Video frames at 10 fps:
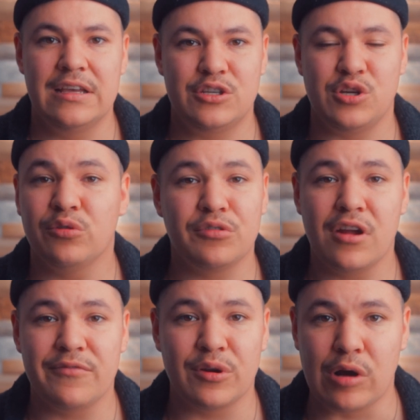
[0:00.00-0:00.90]
children
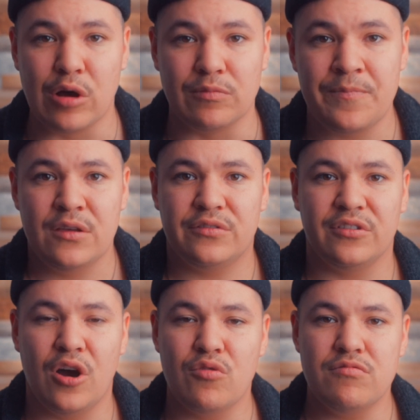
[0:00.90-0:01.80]
of your own.
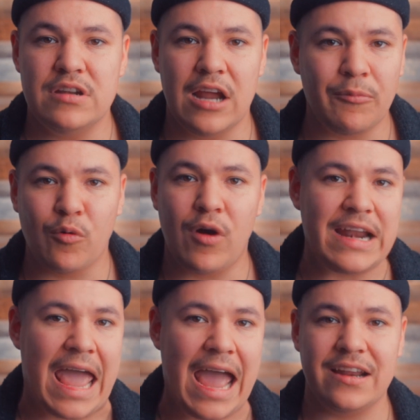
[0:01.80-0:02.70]
So, number one,
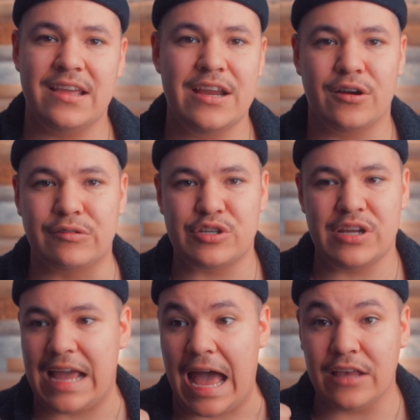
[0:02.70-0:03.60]
Hannah here,
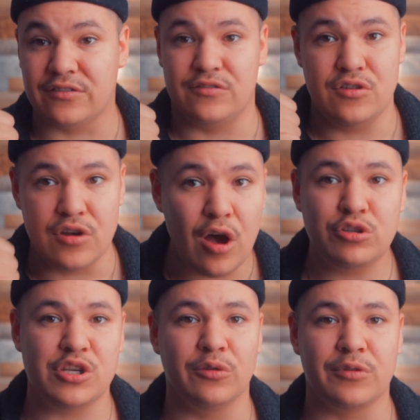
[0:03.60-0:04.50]
she has no
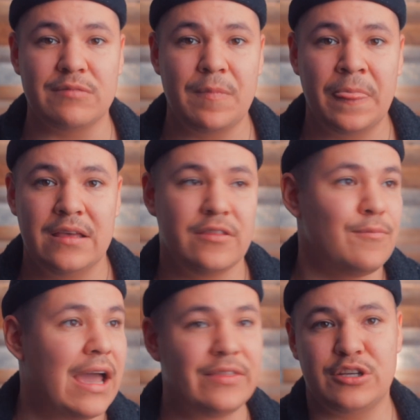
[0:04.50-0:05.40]
children. The
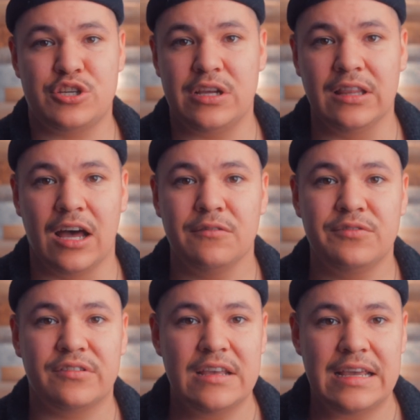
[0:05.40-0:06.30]
man that she
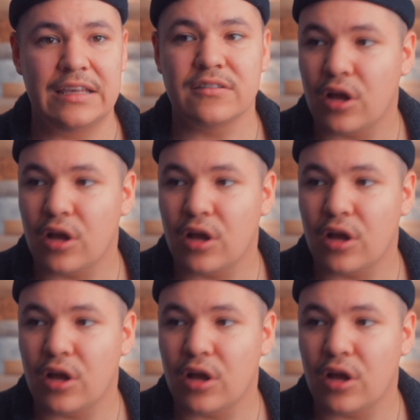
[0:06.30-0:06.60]
loves is